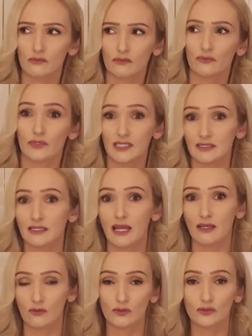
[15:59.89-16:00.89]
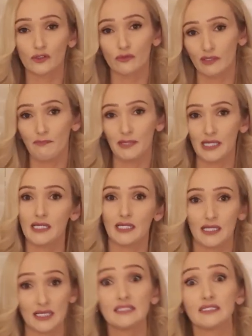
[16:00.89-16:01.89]
recycled or
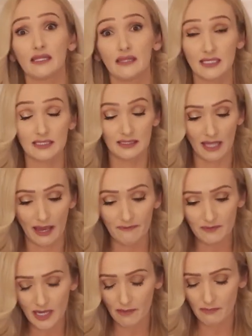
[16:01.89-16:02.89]
repeated into this lifetime